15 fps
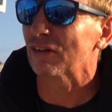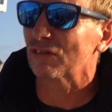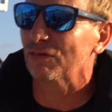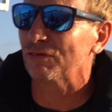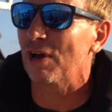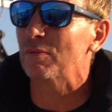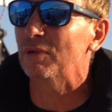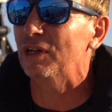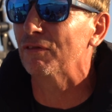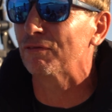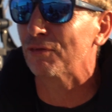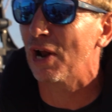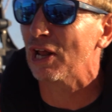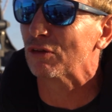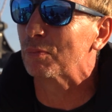It's family and
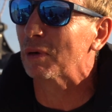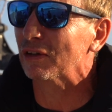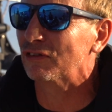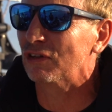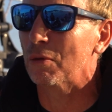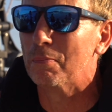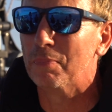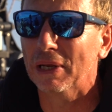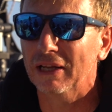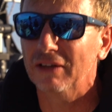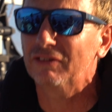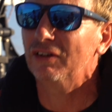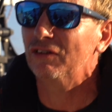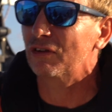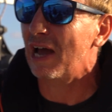friends, but it's the
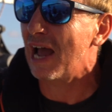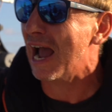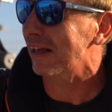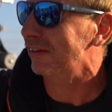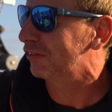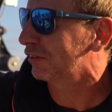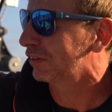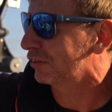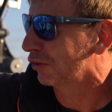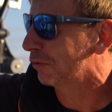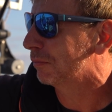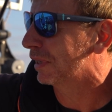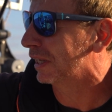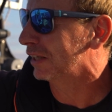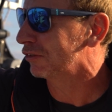ability to ask
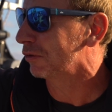somebody's